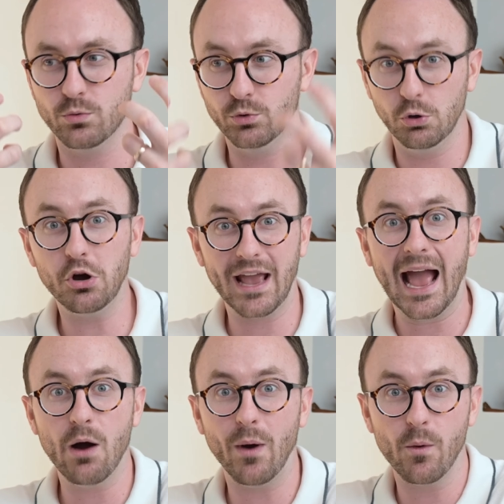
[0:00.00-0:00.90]
look
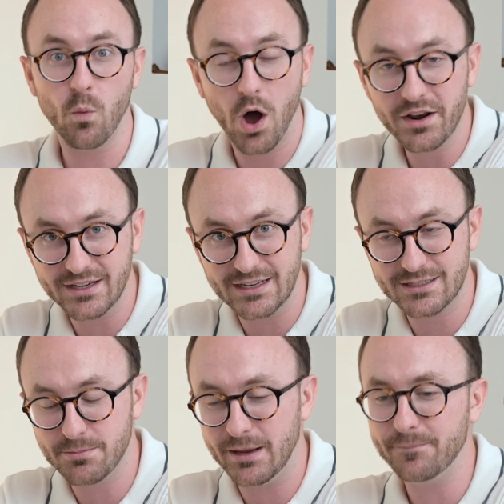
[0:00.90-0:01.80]
how I wanted it
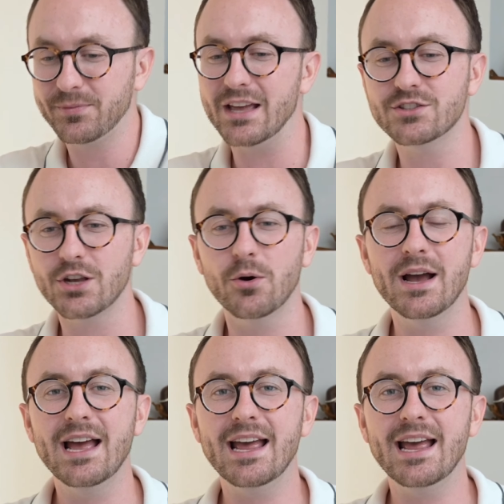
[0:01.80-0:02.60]
to be. And so